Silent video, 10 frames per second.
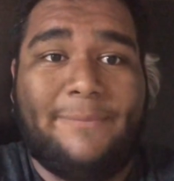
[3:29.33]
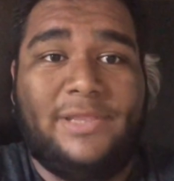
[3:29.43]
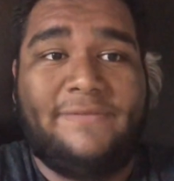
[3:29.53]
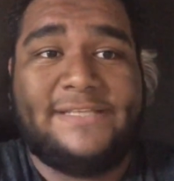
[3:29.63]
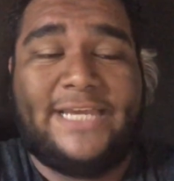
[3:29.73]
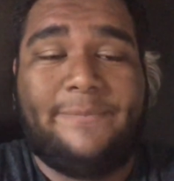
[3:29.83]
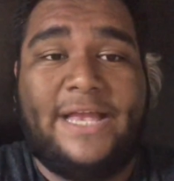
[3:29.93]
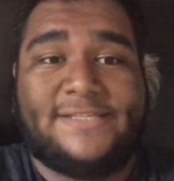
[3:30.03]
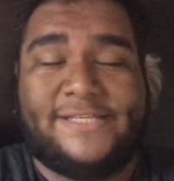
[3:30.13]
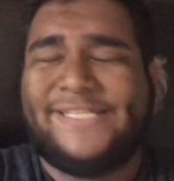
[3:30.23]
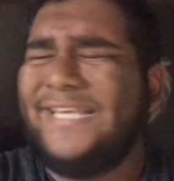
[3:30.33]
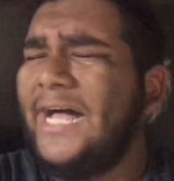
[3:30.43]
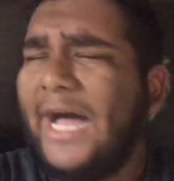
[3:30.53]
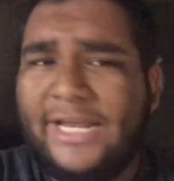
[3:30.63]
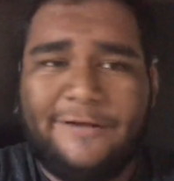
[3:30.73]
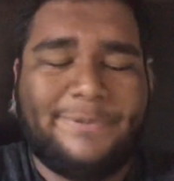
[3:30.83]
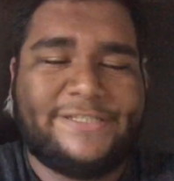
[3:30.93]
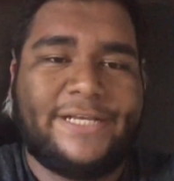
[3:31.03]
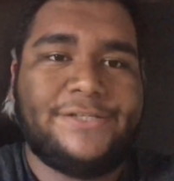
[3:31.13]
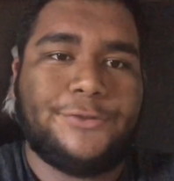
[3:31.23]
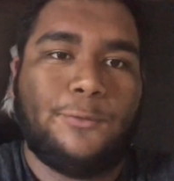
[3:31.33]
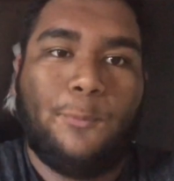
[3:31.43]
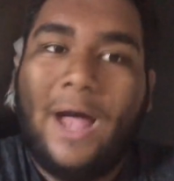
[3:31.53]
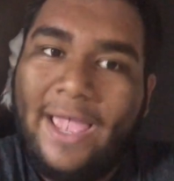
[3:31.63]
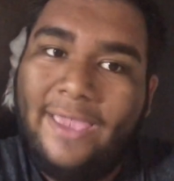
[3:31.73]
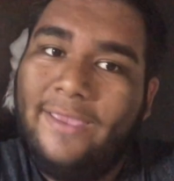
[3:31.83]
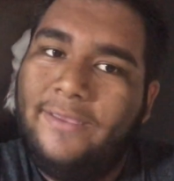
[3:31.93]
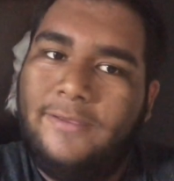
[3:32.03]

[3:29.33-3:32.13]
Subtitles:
I believe this game has a ton of potential. Why?